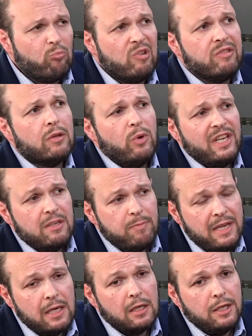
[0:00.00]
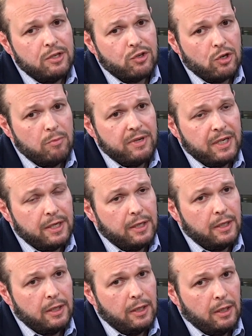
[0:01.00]
the way it's being interpreted
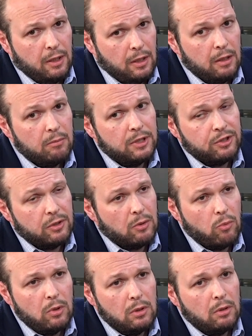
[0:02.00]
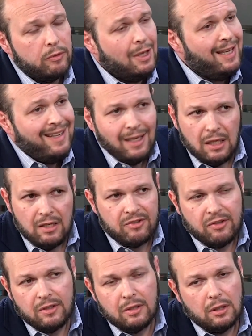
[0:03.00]
in, in much of the world
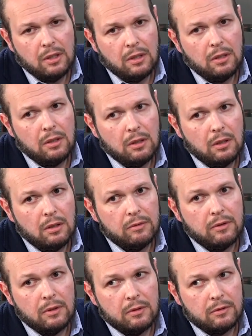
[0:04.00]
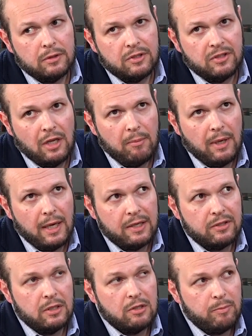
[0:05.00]
isn't uh, the same
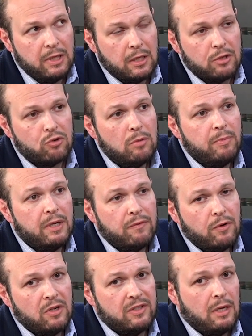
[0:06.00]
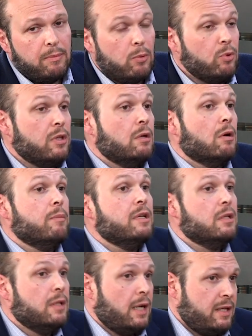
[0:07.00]
as it's being interpreted, for example, within the
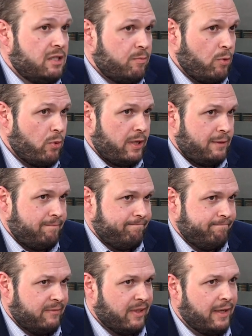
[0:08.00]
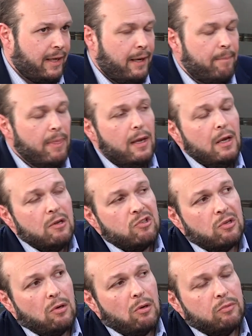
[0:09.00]
Armenian diaspora. Okay,
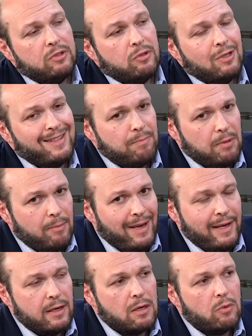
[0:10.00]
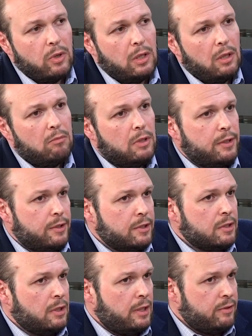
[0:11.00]
so so the diplomatic realm
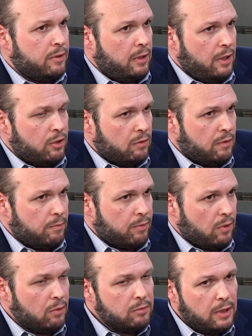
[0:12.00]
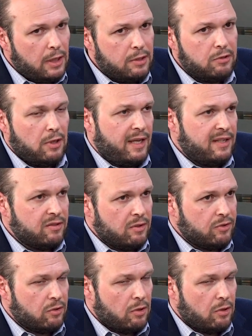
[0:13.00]
understands the nature of the protest, as does